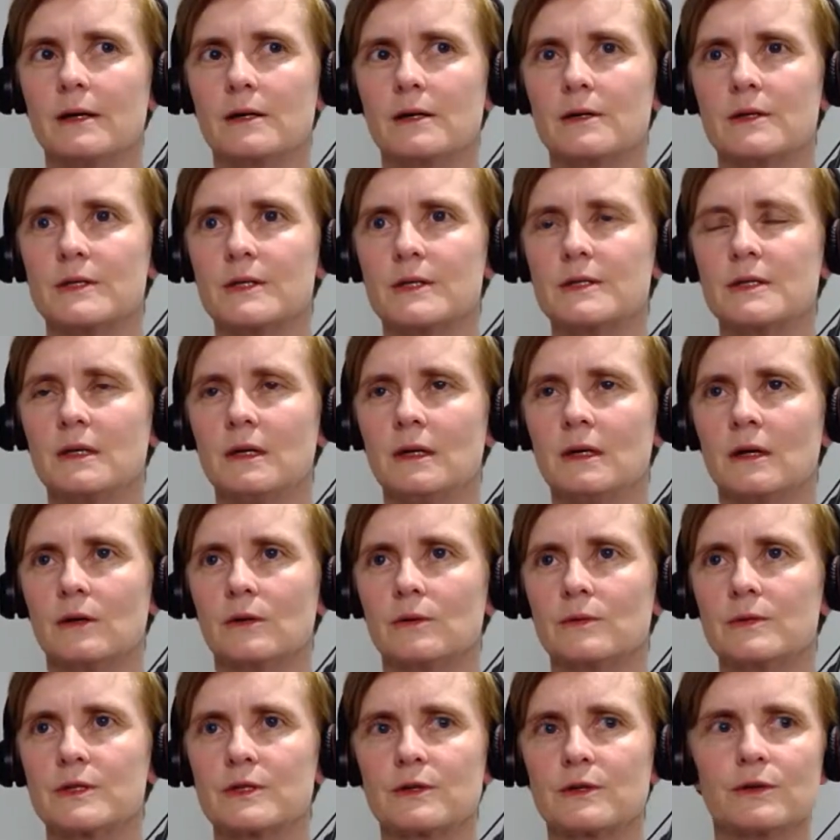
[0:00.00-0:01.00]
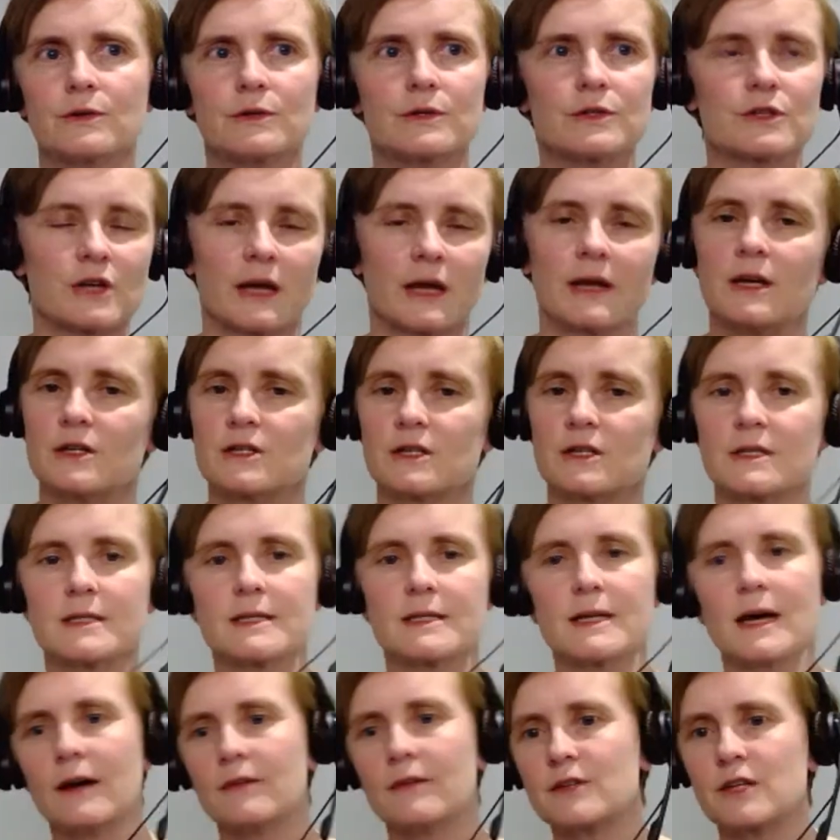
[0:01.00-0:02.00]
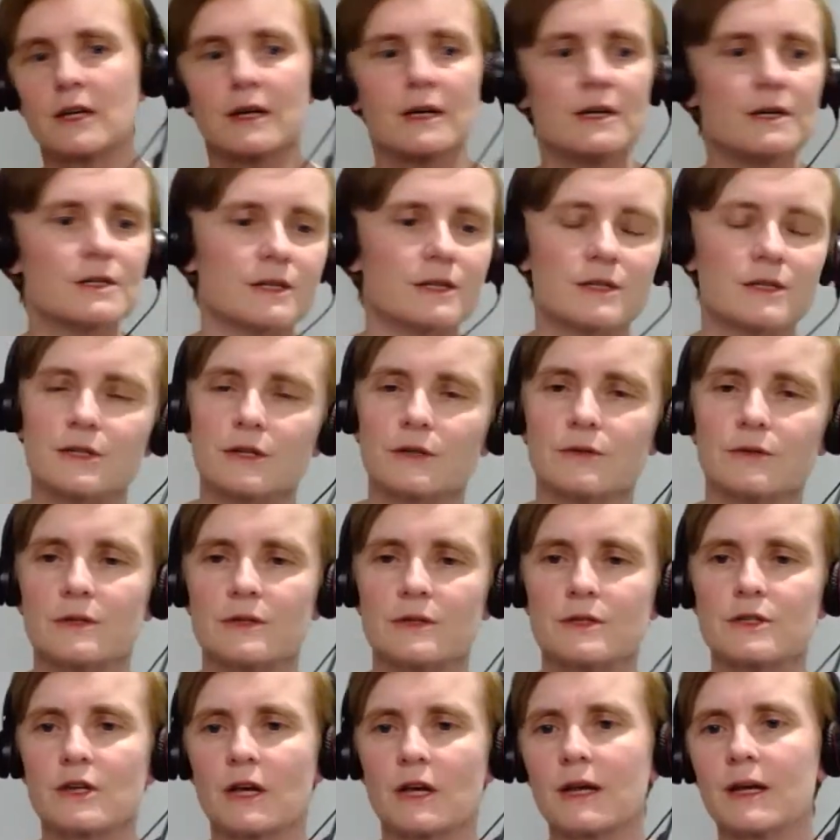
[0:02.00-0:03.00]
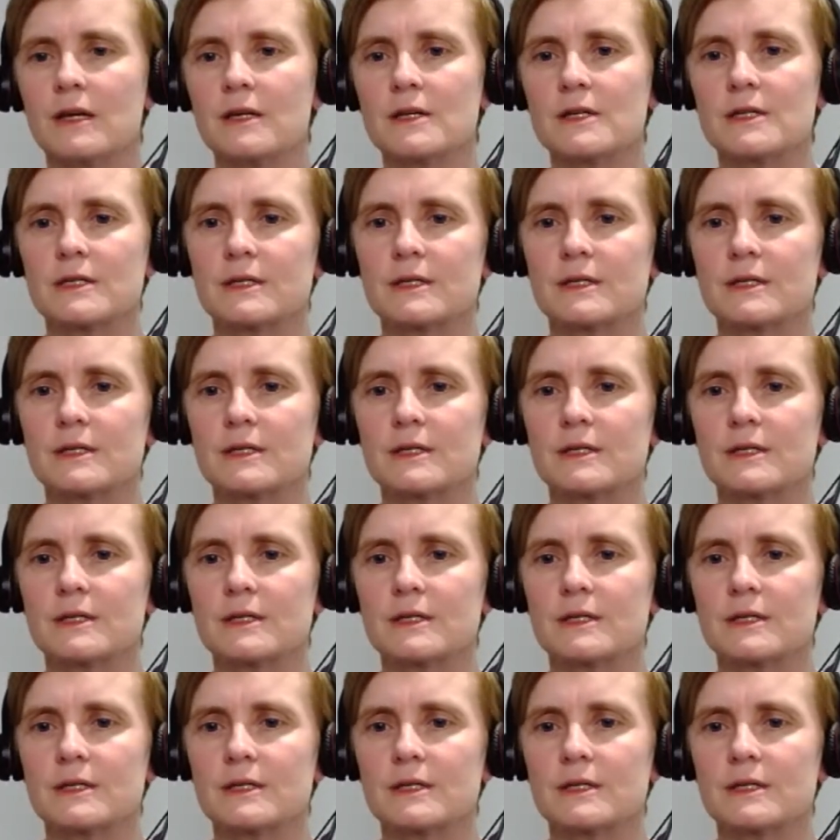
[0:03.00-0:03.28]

because you know, schools change and staff change and students change.